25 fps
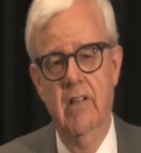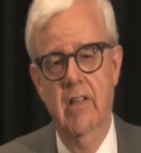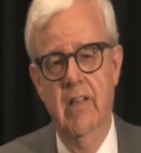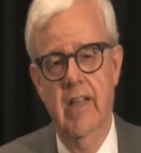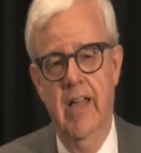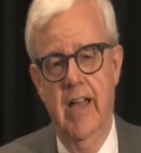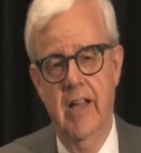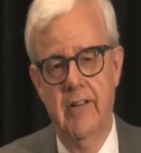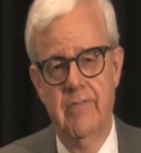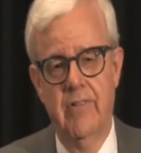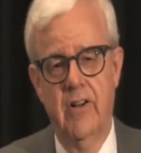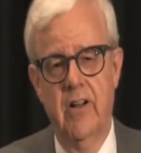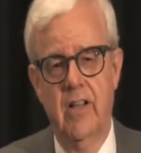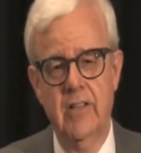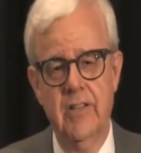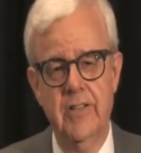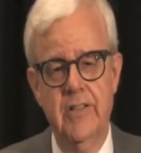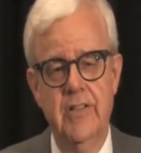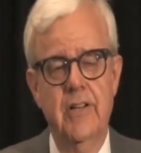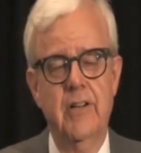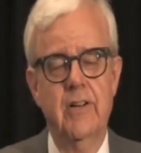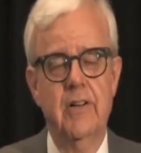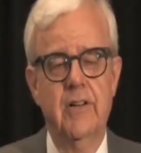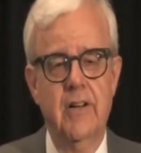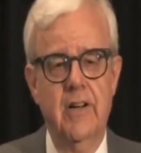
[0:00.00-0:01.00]
had
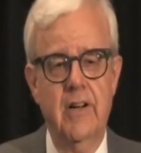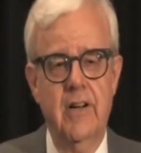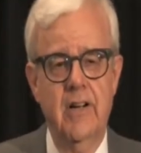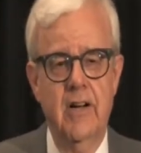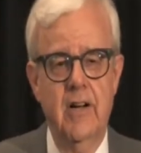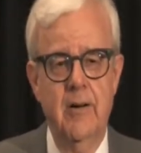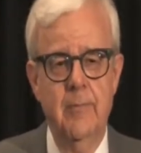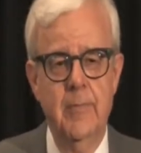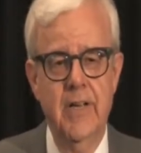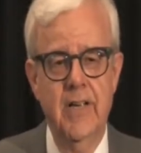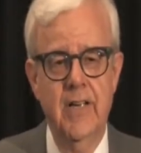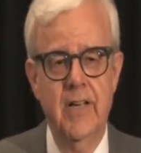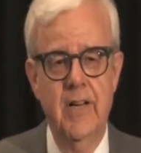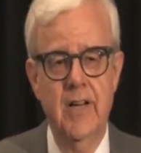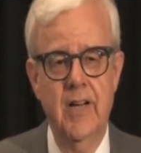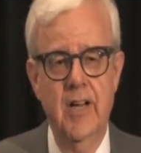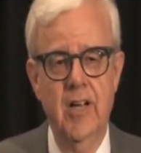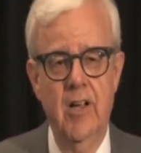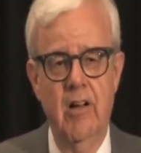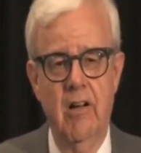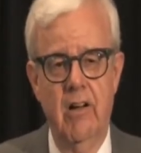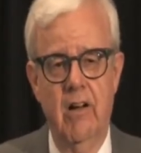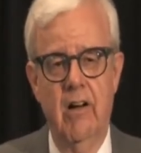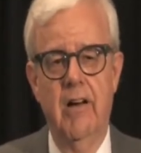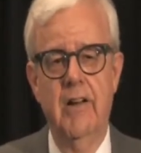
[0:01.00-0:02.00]
volunteered to come in
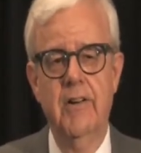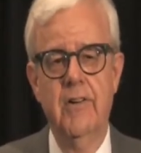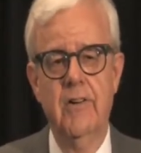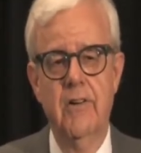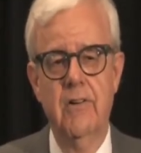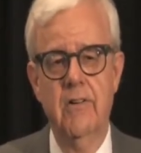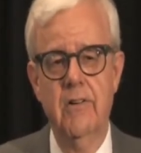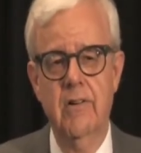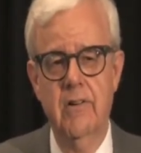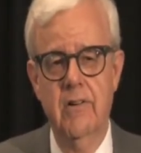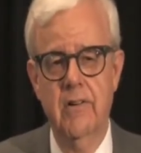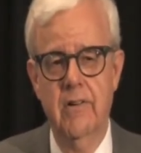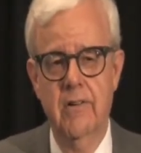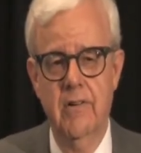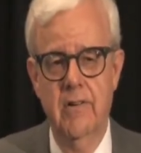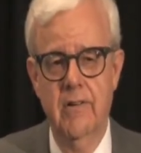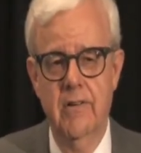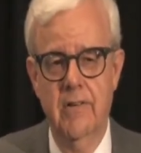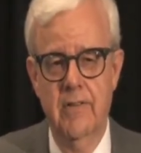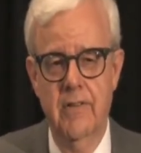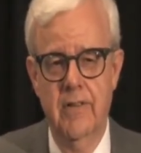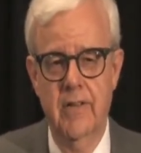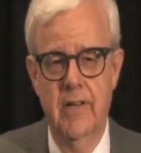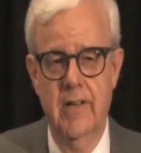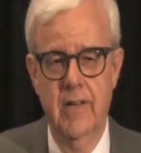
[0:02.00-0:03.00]
under
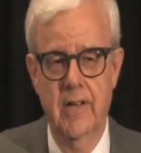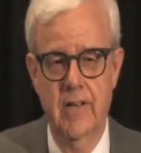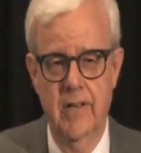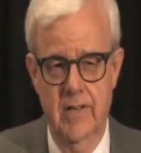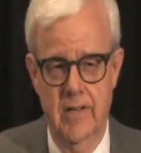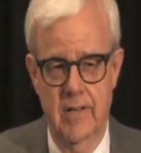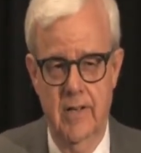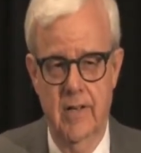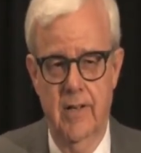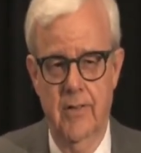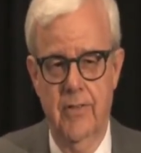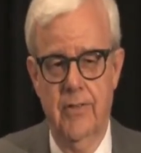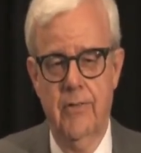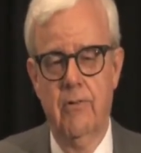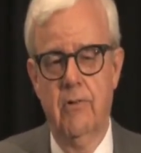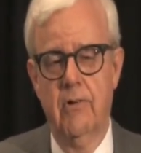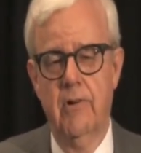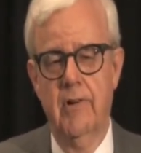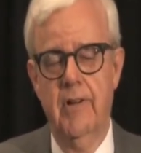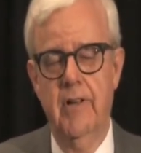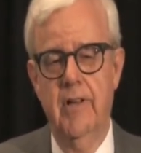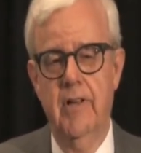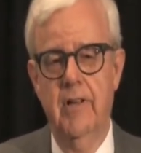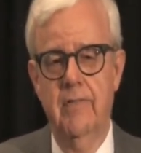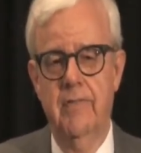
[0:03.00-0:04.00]
the
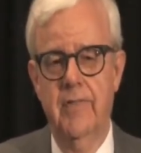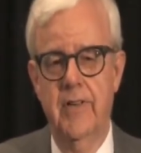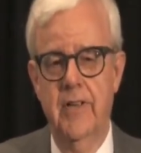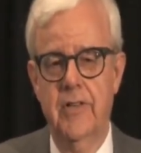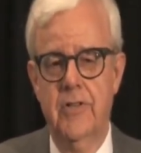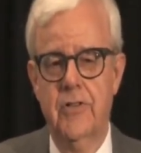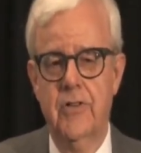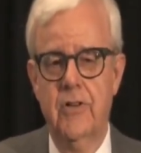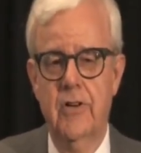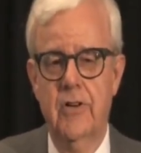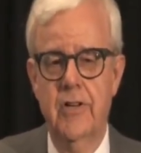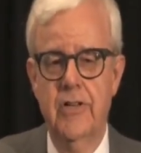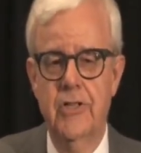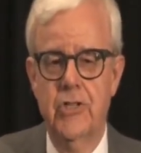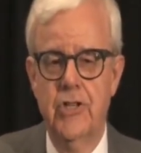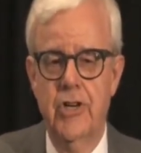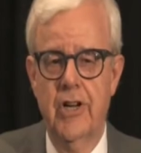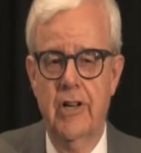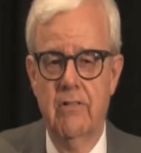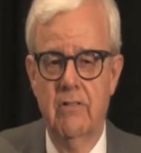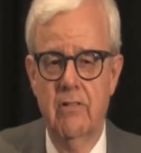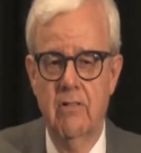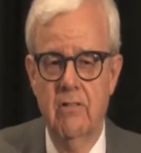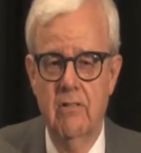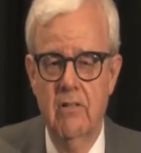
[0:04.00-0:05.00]
authority of the Attorney
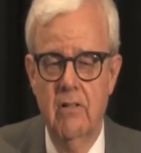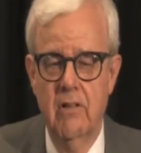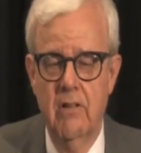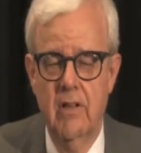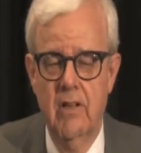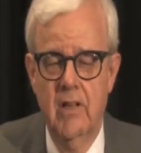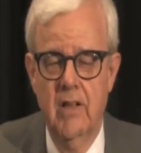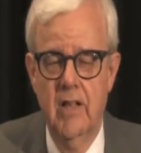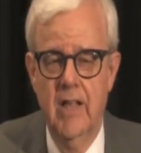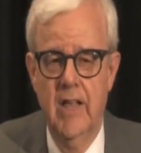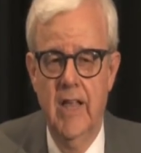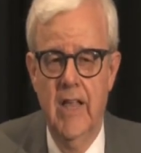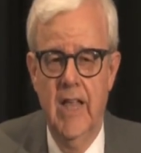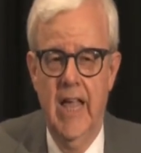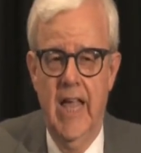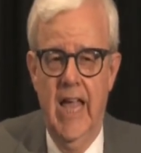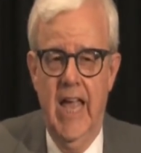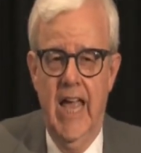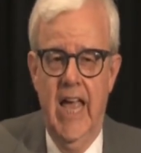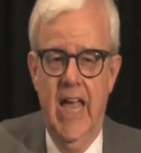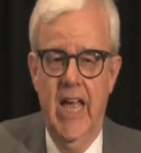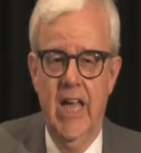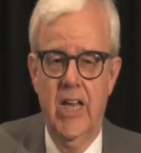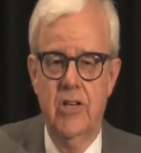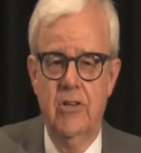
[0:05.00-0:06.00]
General
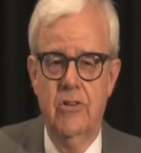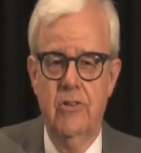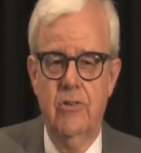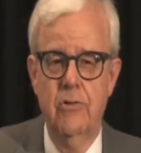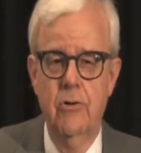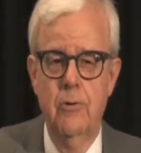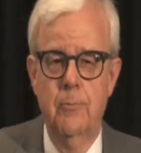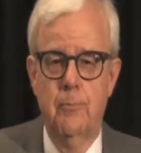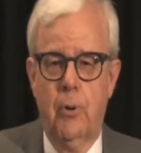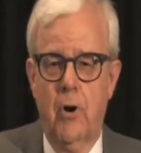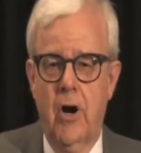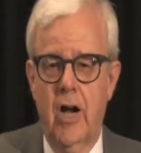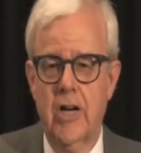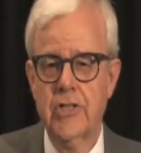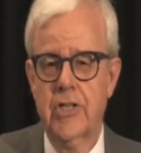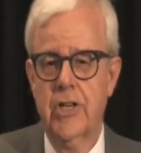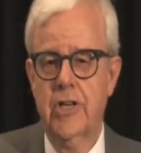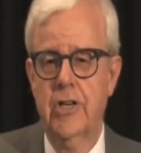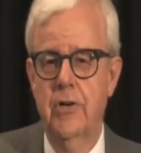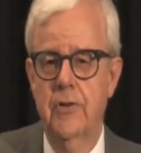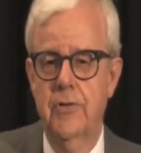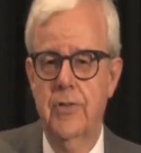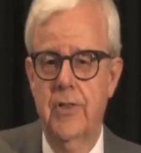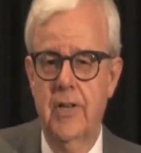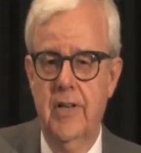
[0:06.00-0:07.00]
and to
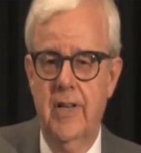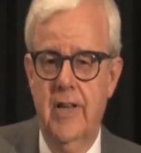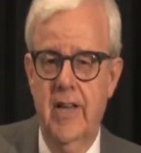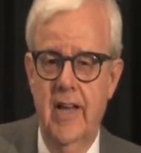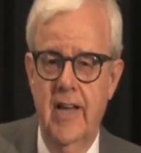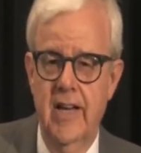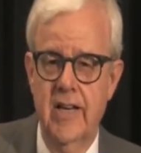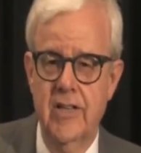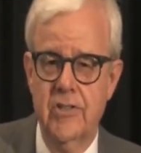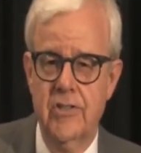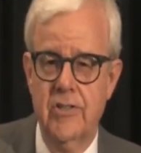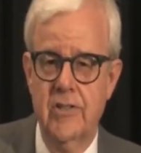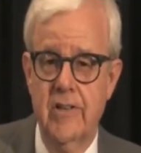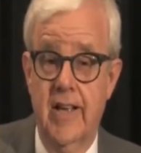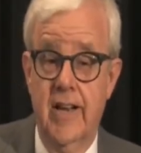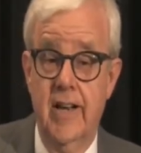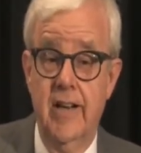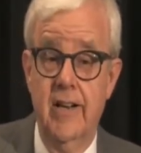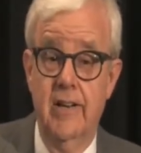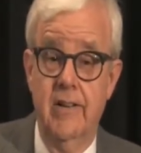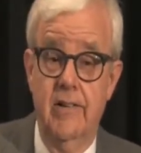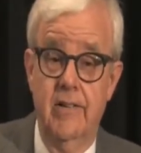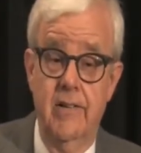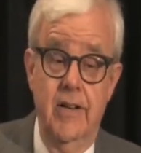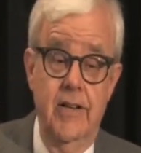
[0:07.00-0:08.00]
prosecute the case.
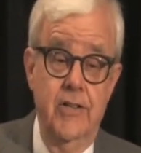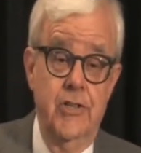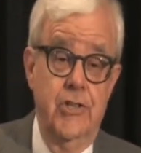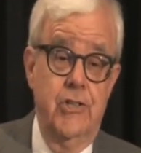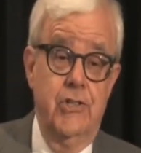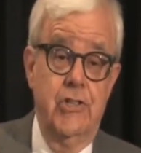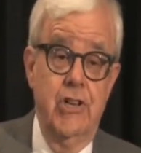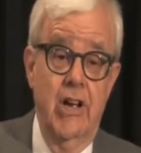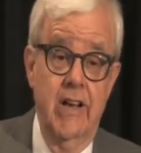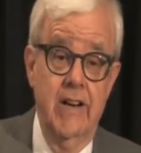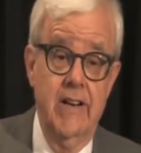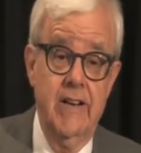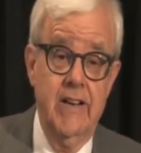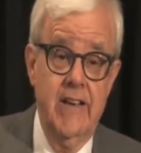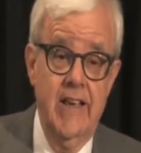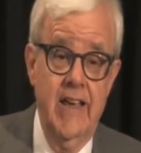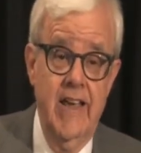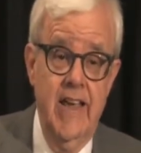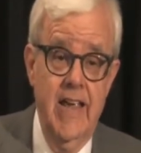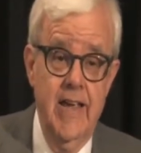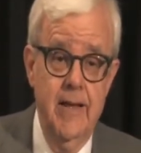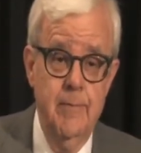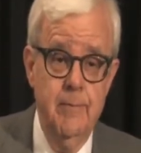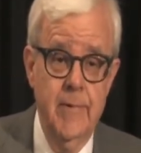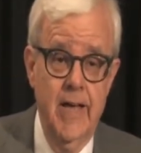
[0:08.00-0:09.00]
And his son
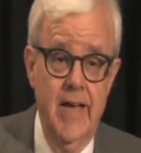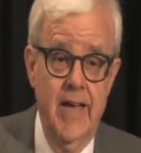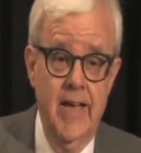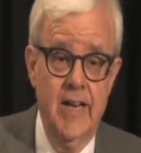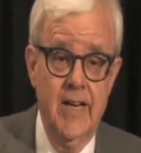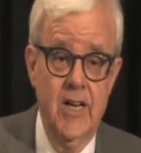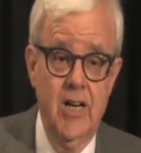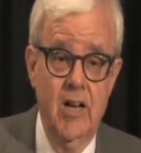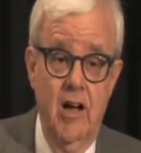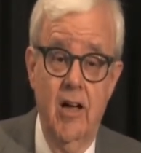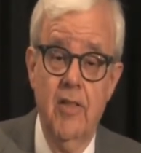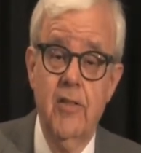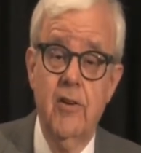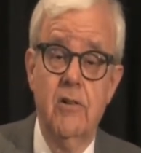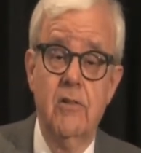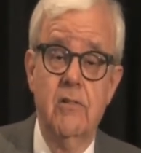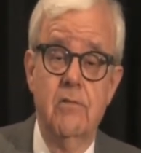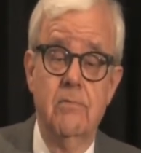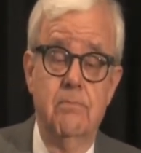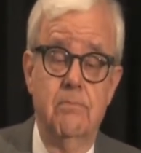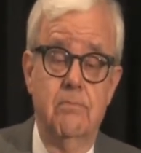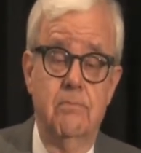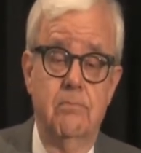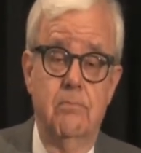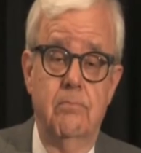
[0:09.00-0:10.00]
came and other
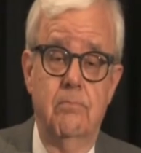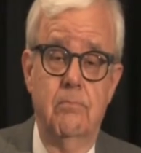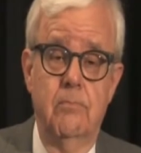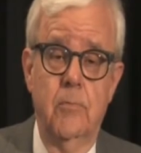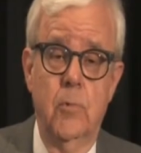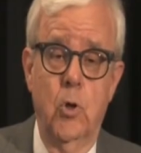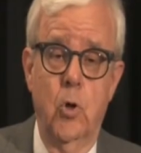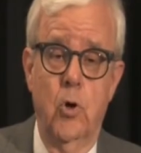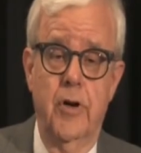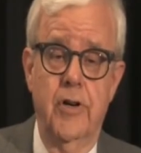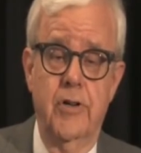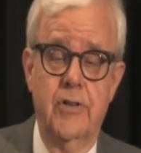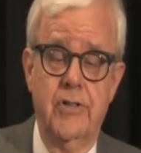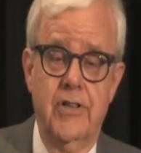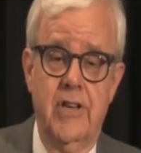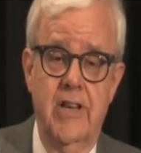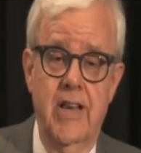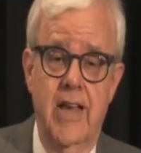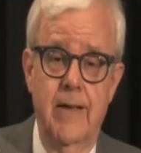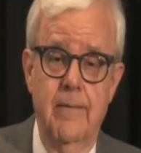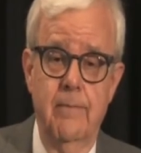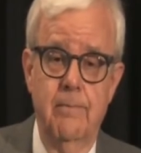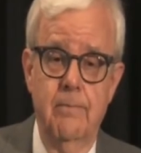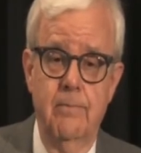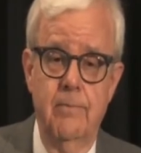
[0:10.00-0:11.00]
lawyers
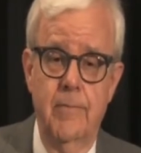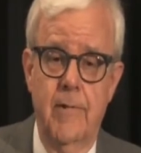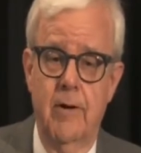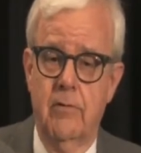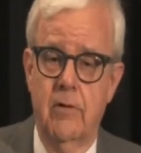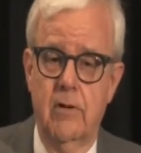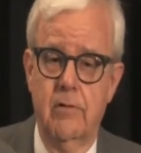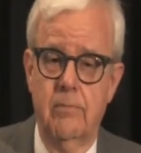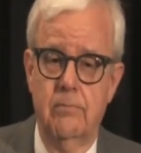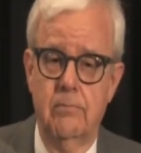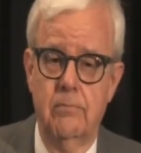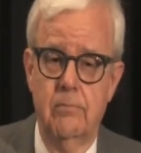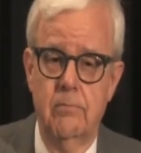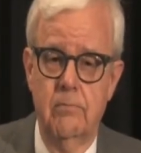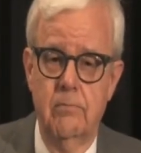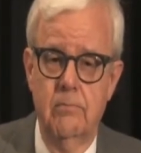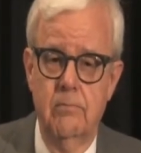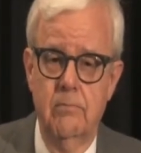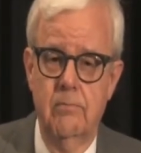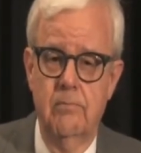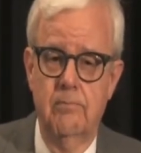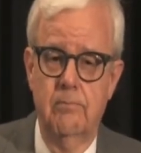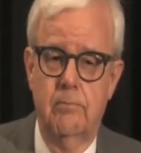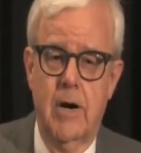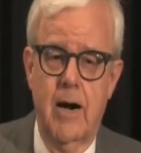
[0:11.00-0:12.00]
came. There were
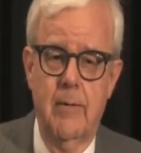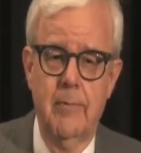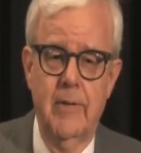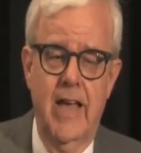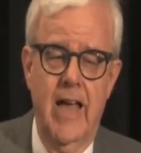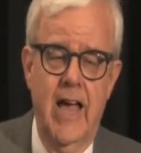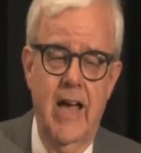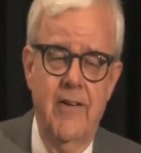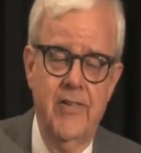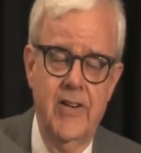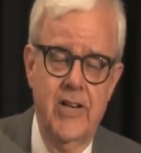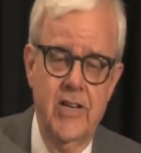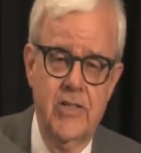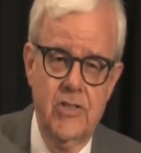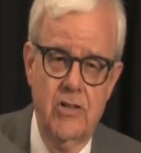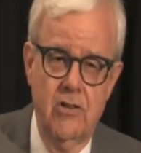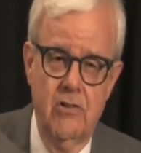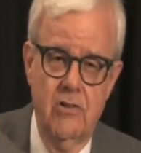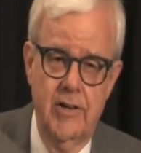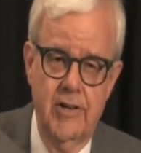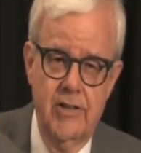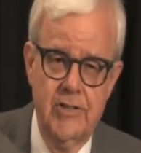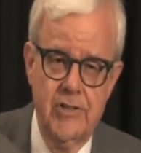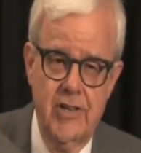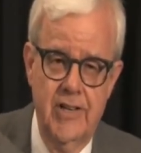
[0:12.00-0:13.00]
probably half a dozen
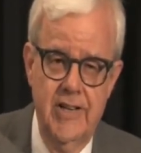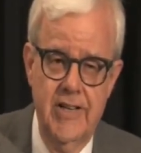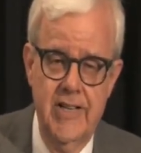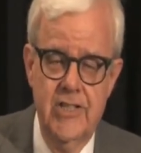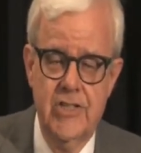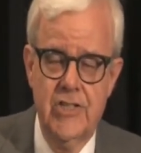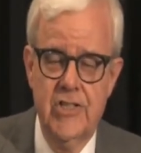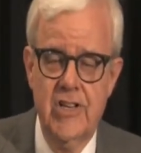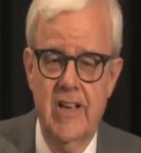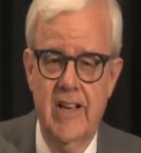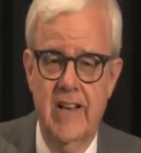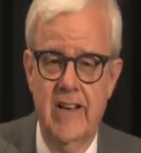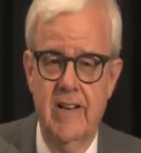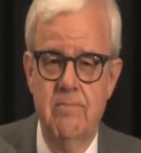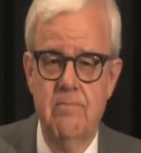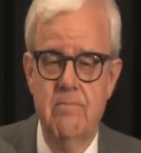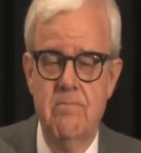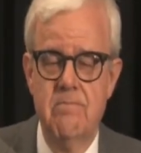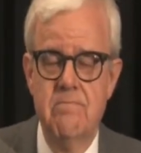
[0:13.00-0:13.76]
lawyers on each side.